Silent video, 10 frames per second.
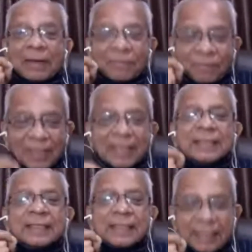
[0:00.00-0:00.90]
very
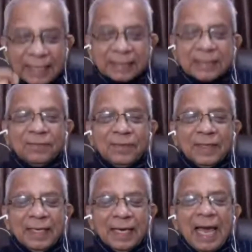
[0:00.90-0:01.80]

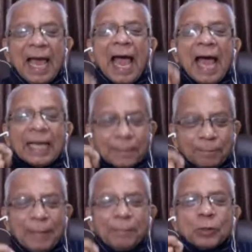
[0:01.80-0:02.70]
selectively, and the
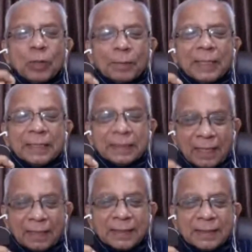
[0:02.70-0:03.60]
people who have been
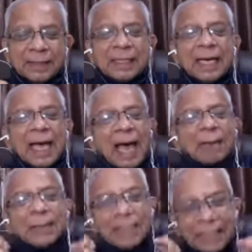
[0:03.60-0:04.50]
targeted have
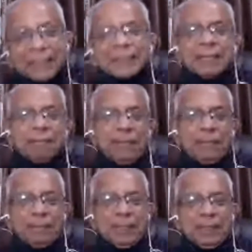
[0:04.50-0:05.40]
been innocent
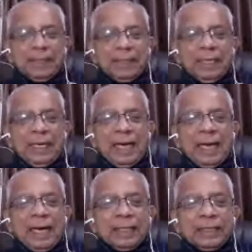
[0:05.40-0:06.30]
people.
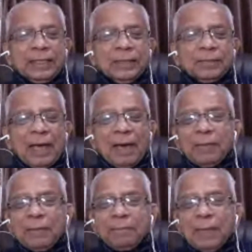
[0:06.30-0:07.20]
You know, have been